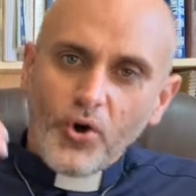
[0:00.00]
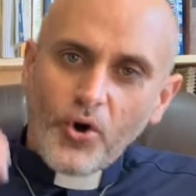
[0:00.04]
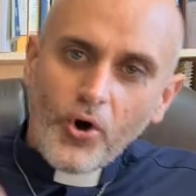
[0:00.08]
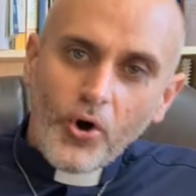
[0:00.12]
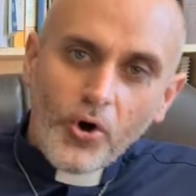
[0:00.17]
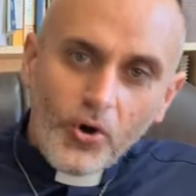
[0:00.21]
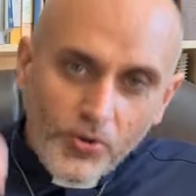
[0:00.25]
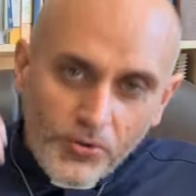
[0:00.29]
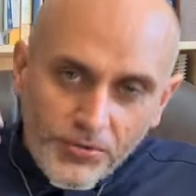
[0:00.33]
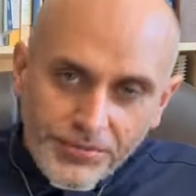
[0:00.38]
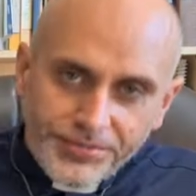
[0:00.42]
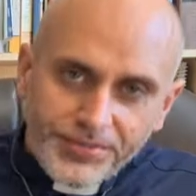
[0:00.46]

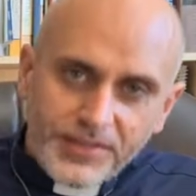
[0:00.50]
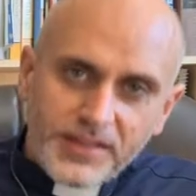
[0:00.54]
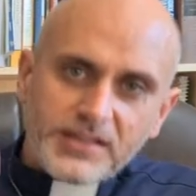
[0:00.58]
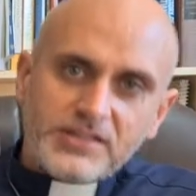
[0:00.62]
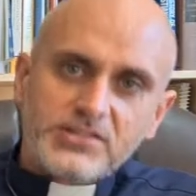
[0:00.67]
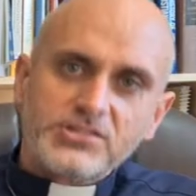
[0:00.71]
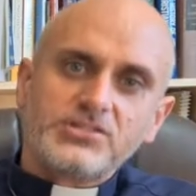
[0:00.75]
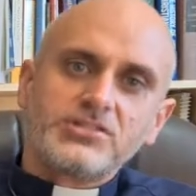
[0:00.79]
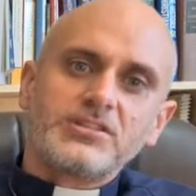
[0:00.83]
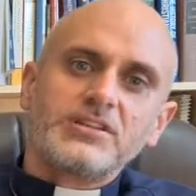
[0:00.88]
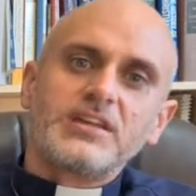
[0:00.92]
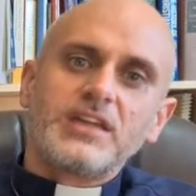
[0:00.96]
all
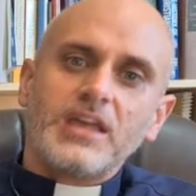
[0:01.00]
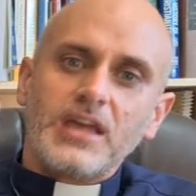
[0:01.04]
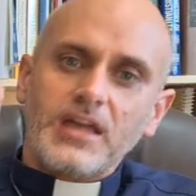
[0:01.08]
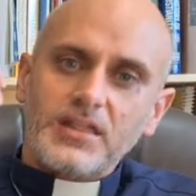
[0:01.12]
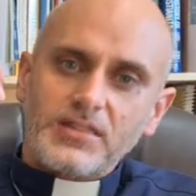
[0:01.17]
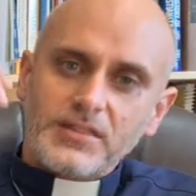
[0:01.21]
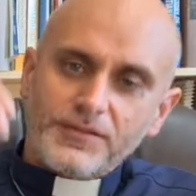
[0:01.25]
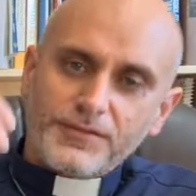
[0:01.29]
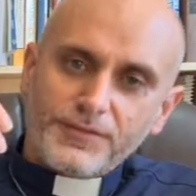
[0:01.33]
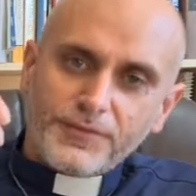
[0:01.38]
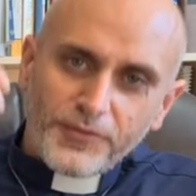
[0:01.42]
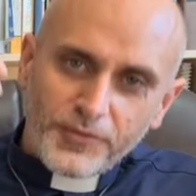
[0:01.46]
things
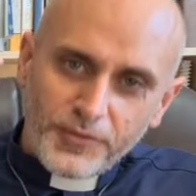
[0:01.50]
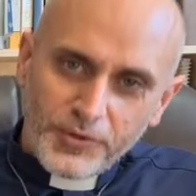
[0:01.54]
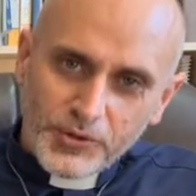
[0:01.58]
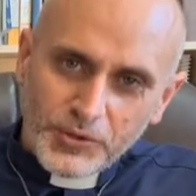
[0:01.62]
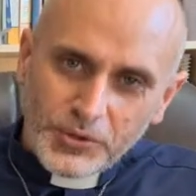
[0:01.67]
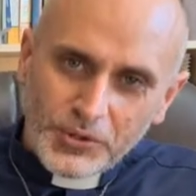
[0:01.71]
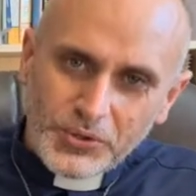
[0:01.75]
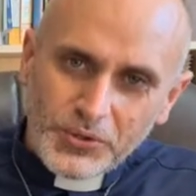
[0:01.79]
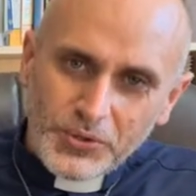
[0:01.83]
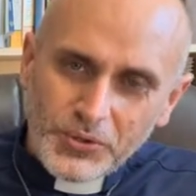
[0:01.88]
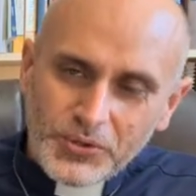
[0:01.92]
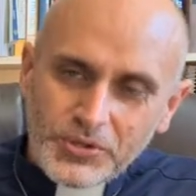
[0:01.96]
together for the
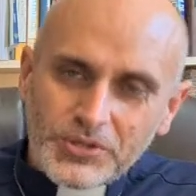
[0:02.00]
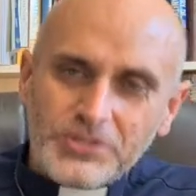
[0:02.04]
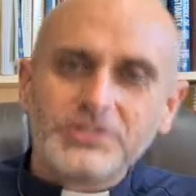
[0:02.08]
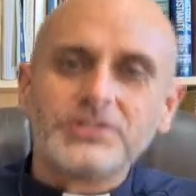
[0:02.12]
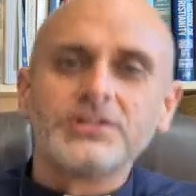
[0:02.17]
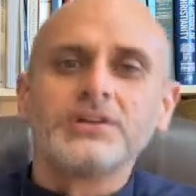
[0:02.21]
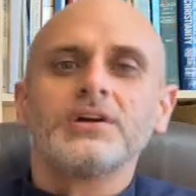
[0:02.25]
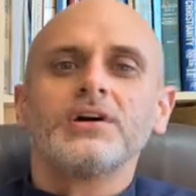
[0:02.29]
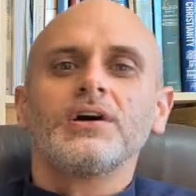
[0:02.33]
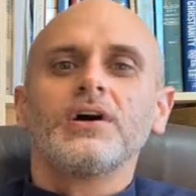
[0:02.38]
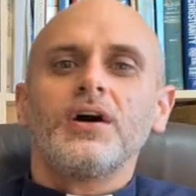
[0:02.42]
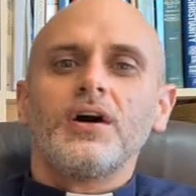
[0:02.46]
good
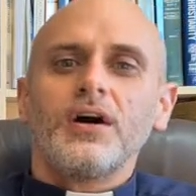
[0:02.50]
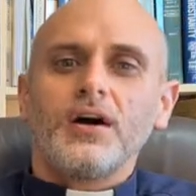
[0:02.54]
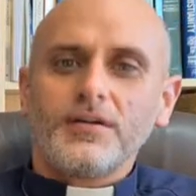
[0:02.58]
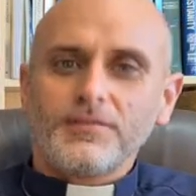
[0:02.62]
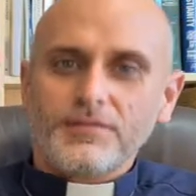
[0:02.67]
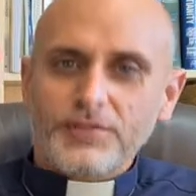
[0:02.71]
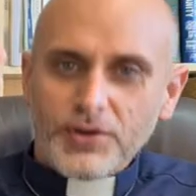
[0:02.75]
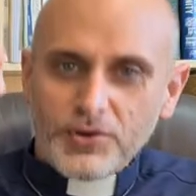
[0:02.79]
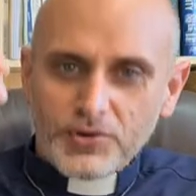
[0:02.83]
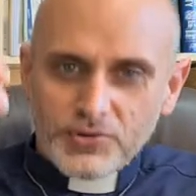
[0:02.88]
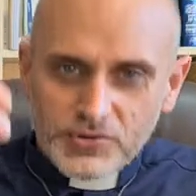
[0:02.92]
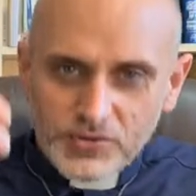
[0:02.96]
of
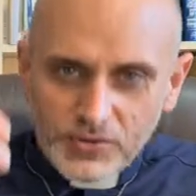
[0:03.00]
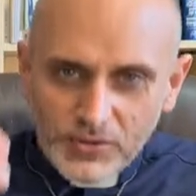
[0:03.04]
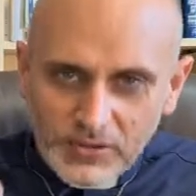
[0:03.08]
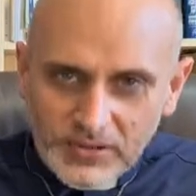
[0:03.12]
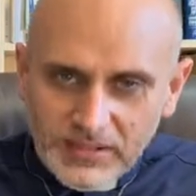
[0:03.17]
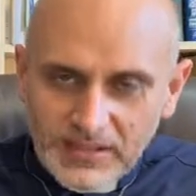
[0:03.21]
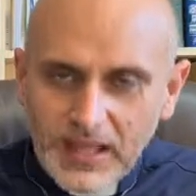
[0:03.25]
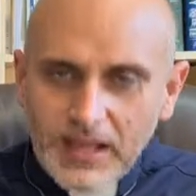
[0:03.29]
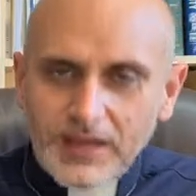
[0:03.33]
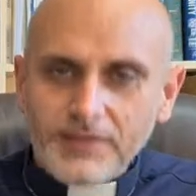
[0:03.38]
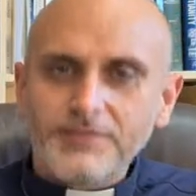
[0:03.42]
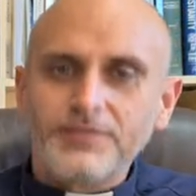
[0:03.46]
those who
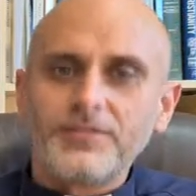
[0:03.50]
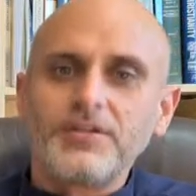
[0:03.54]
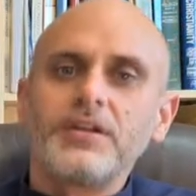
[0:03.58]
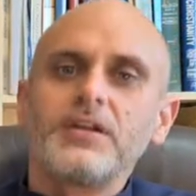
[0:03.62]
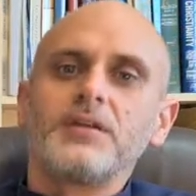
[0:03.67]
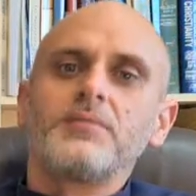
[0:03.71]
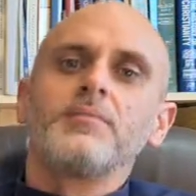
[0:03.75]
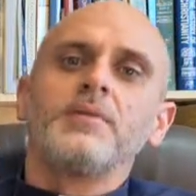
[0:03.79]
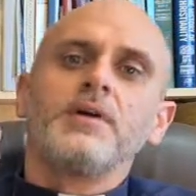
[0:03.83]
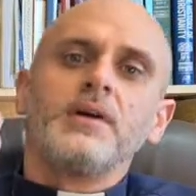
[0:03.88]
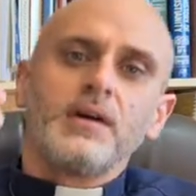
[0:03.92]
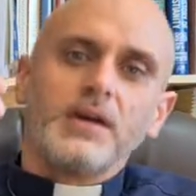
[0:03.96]
love
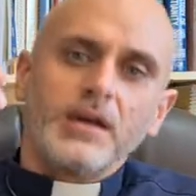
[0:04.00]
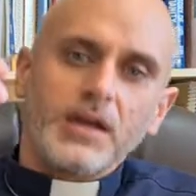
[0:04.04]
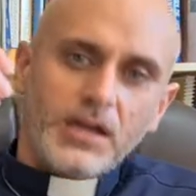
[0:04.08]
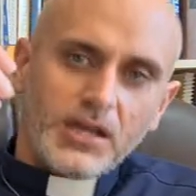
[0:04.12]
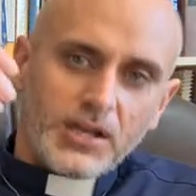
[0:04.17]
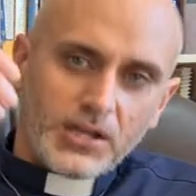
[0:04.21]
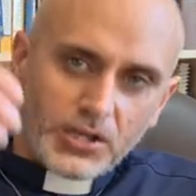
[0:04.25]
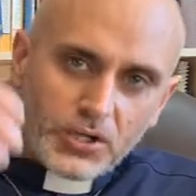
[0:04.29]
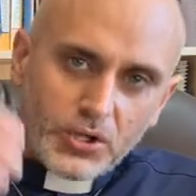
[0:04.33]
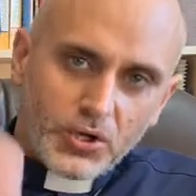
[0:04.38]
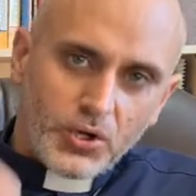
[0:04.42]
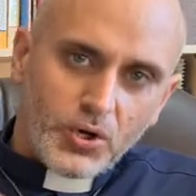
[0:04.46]
him
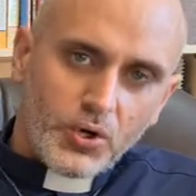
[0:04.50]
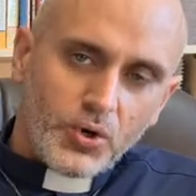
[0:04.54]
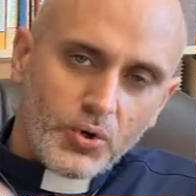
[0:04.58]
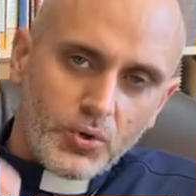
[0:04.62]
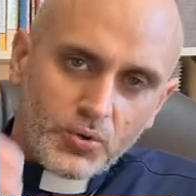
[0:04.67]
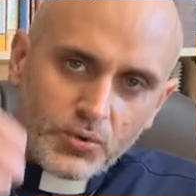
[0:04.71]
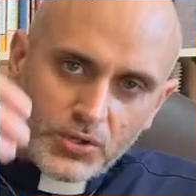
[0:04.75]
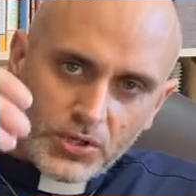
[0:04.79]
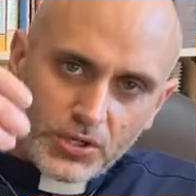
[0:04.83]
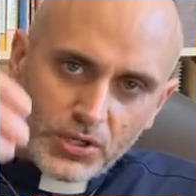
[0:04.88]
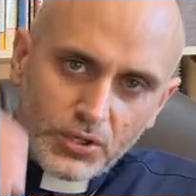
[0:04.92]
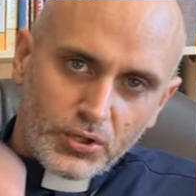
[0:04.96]
and are
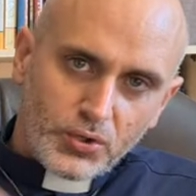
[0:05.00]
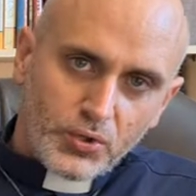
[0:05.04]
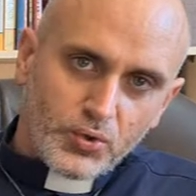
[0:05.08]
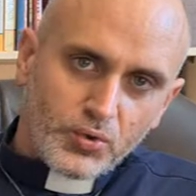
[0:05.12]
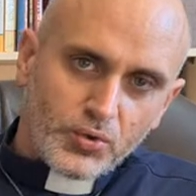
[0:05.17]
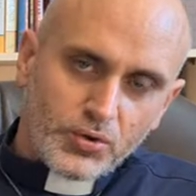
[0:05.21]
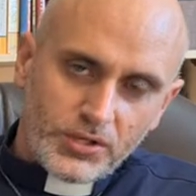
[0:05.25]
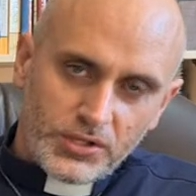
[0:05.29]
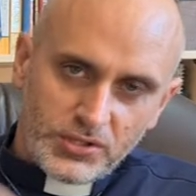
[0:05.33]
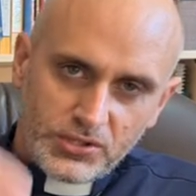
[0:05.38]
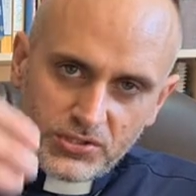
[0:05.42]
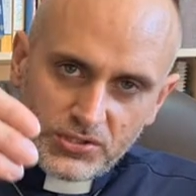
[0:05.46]
called
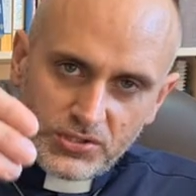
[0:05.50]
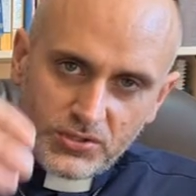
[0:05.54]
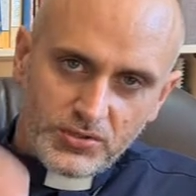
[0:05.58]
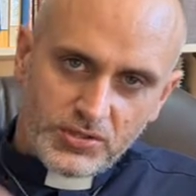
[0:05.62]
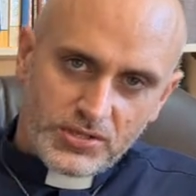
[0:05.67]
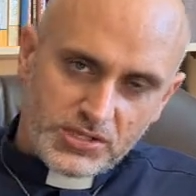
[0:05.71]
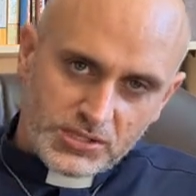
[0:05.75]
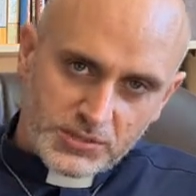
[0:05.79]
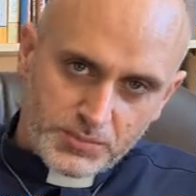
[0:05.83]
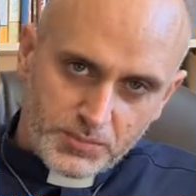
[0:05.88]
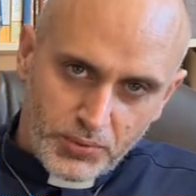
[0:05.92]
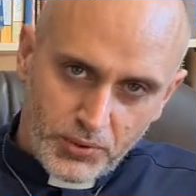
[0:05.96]
according to
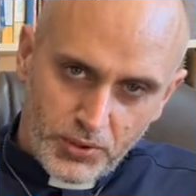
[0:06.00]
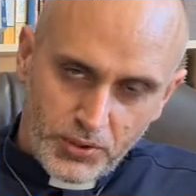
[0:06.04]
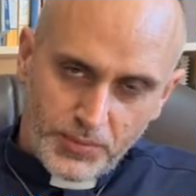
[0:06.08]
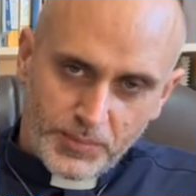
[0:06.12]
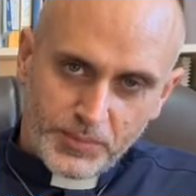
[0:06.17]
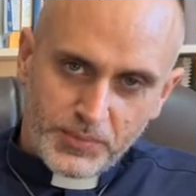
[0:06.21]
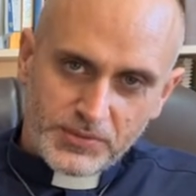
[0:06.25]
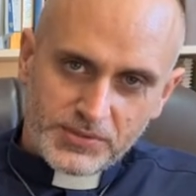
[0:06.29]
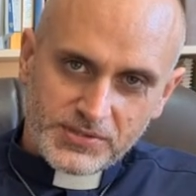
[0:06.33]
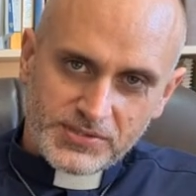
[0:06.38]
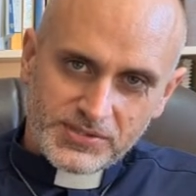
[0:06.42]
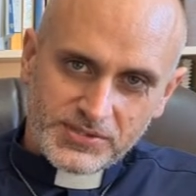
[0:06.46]
his
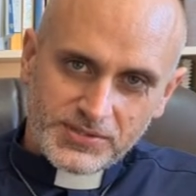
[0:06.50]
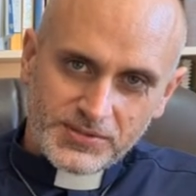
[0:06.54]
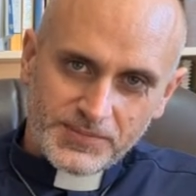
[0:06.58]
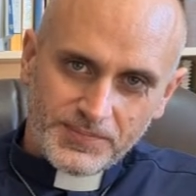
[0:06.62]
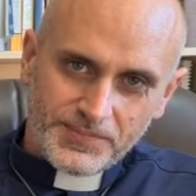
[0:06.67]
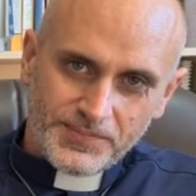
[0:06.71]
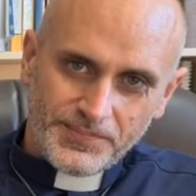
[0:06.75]
purpose.